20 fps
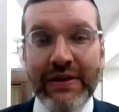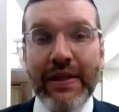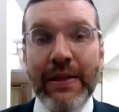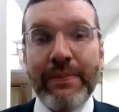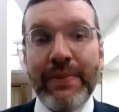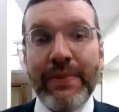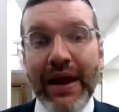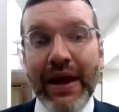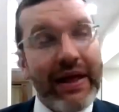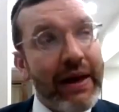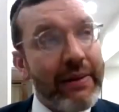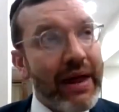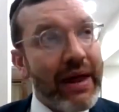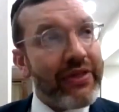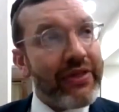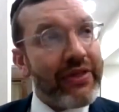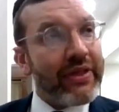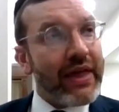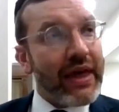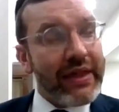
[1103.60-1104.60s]
But I
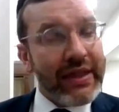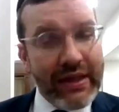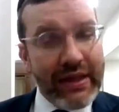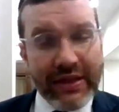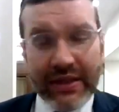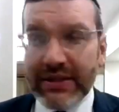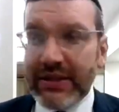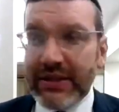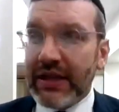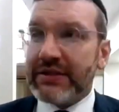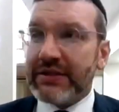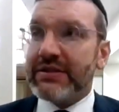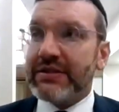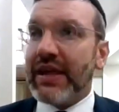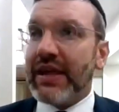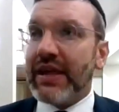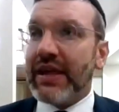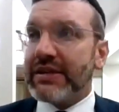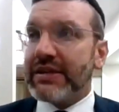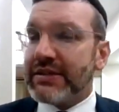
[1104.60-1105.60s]
think that's
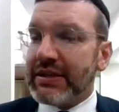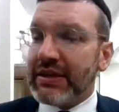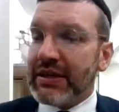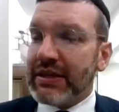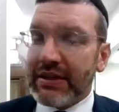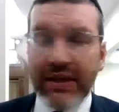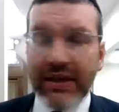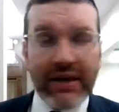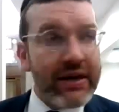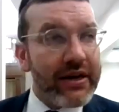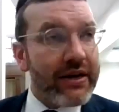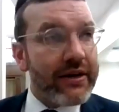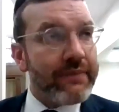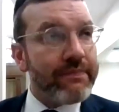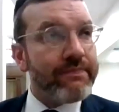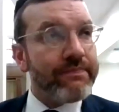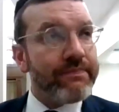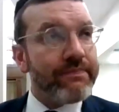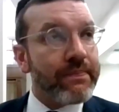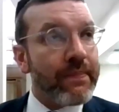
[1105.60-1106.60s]
the
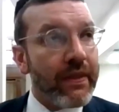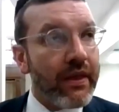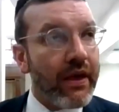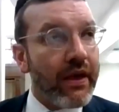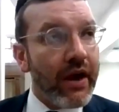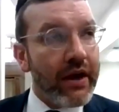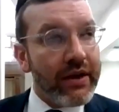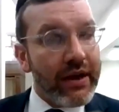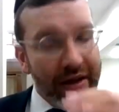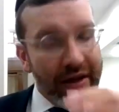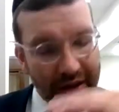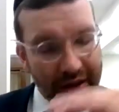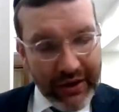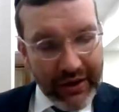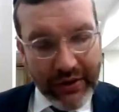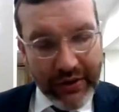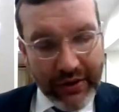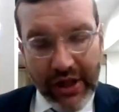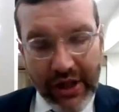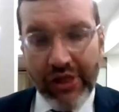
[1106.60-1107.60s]

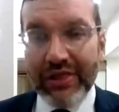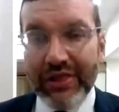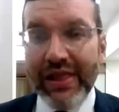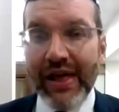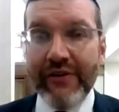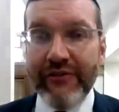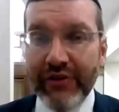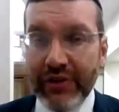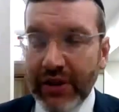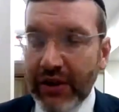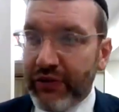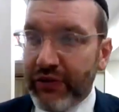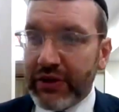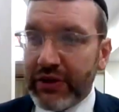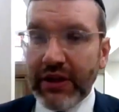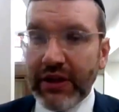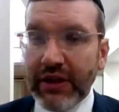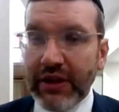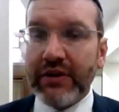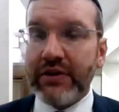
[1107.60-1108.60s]
another level of what
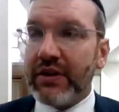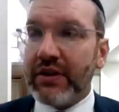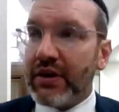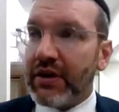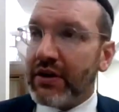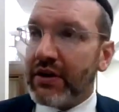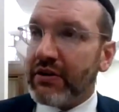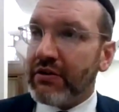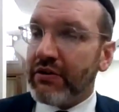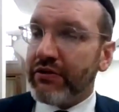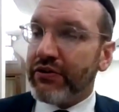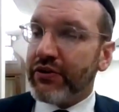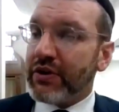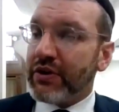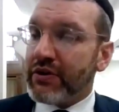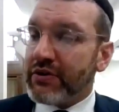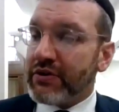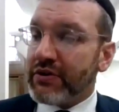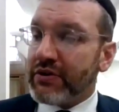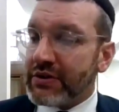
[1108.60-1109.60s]
the
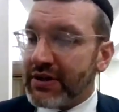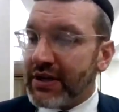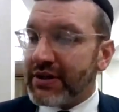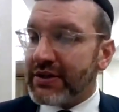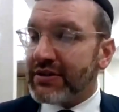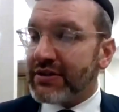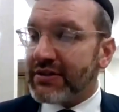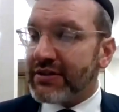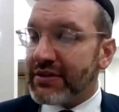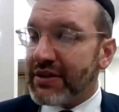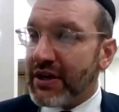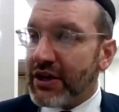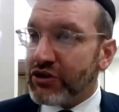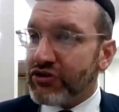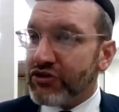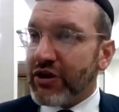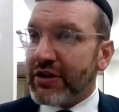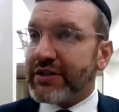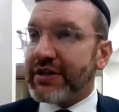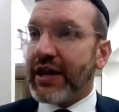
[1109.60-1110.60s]
Rafaner is
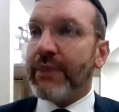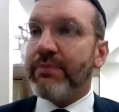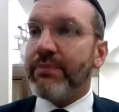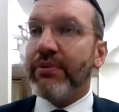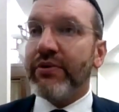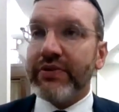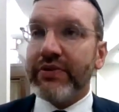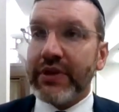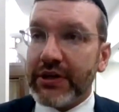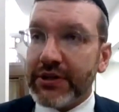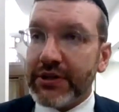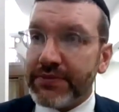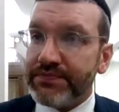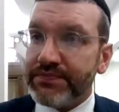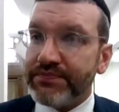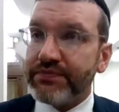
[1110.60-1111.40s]
dressing up over here.